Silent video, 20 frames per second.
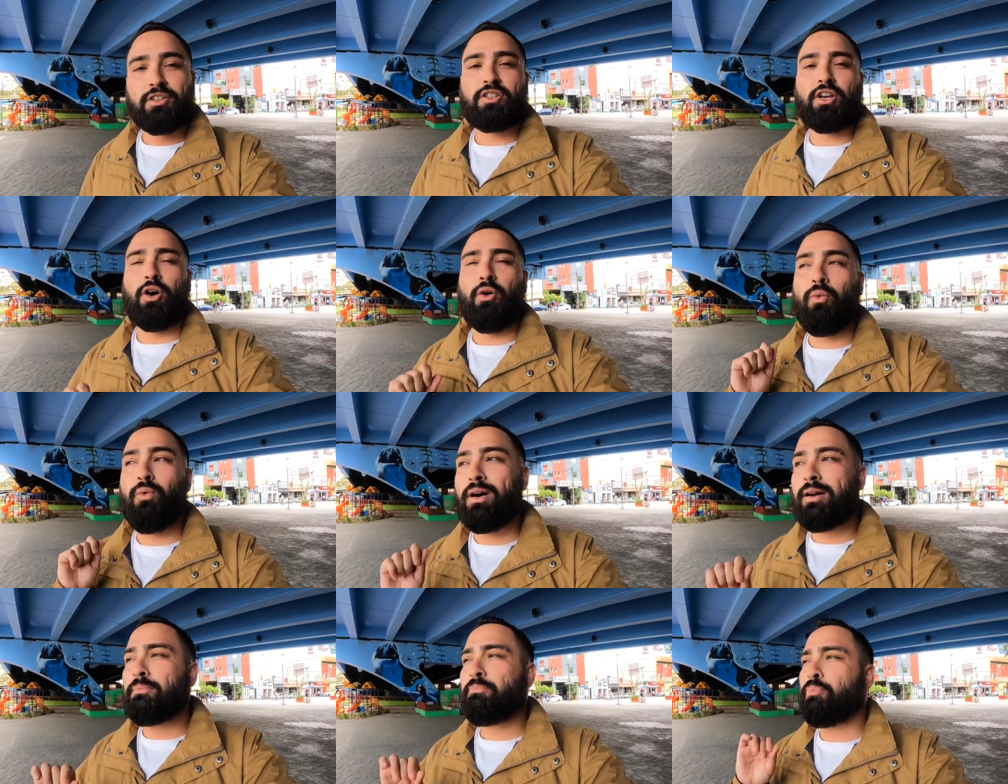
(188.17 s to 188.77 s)

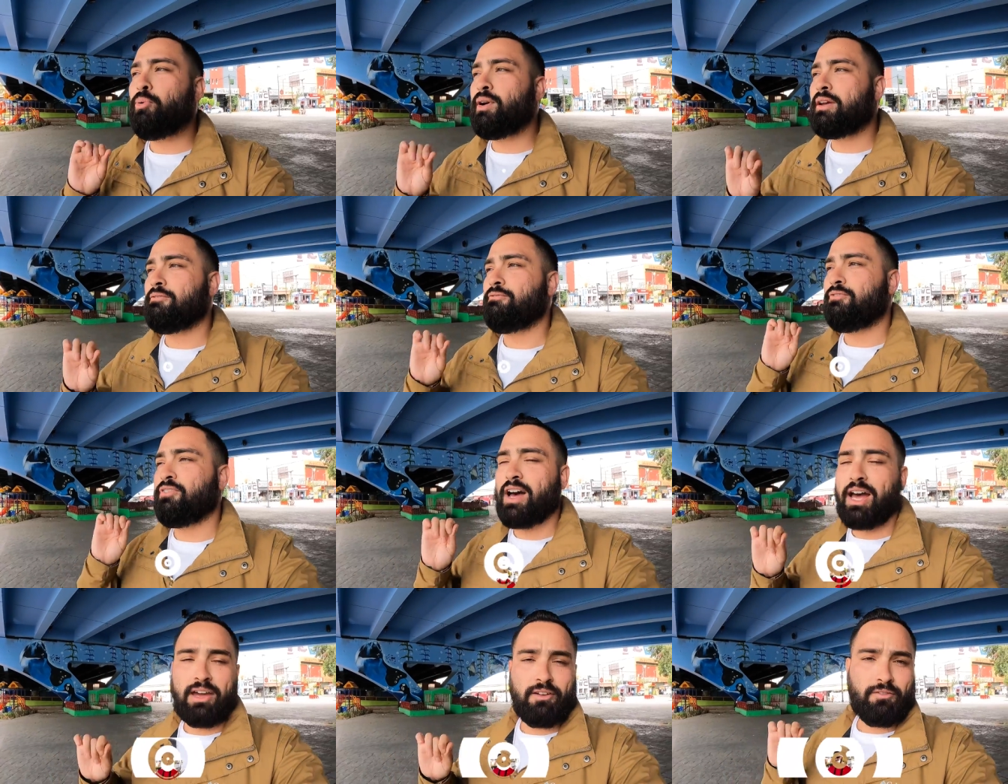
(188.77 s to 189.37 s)
So
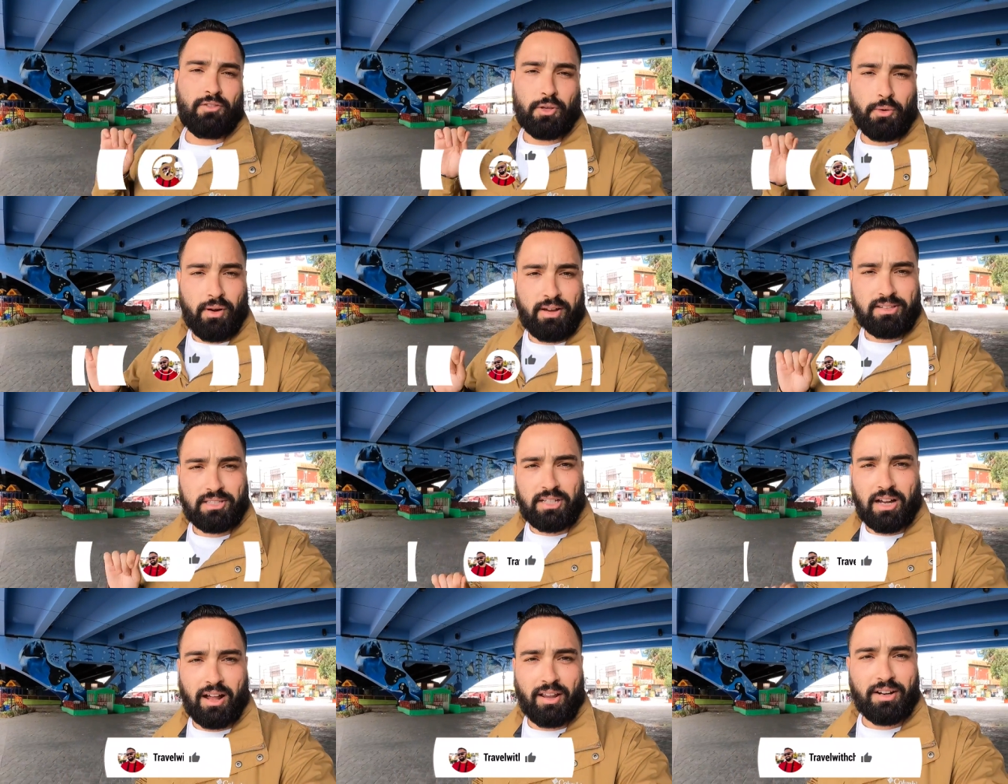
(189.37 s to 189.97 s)
1.5
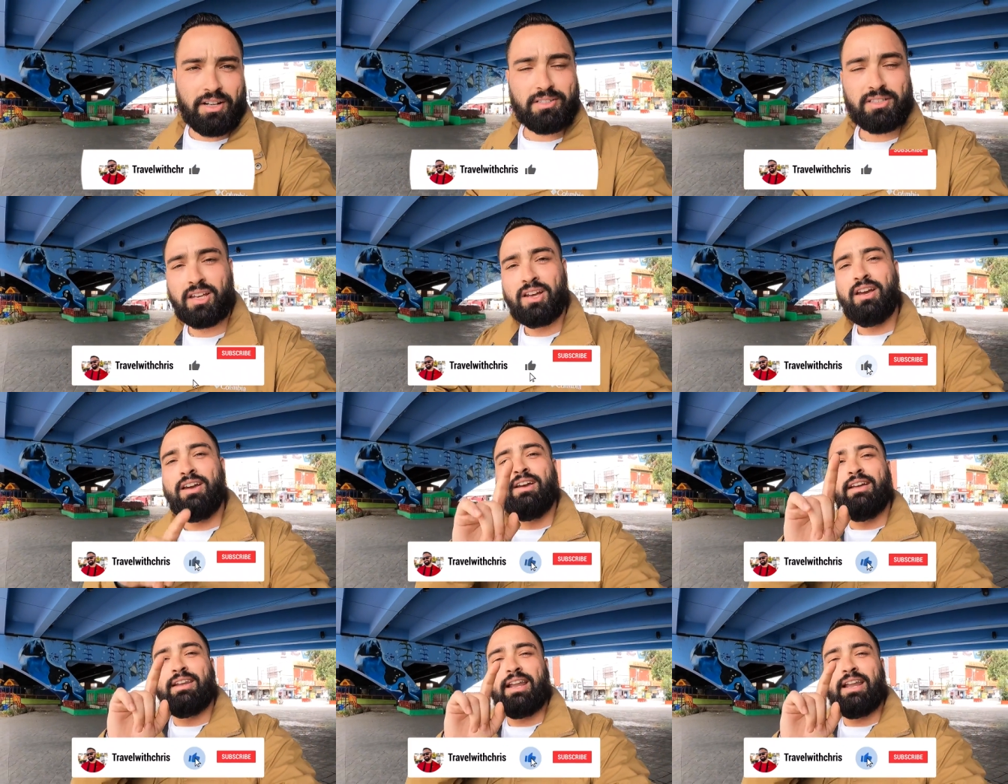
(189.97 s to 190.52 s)
US dollars.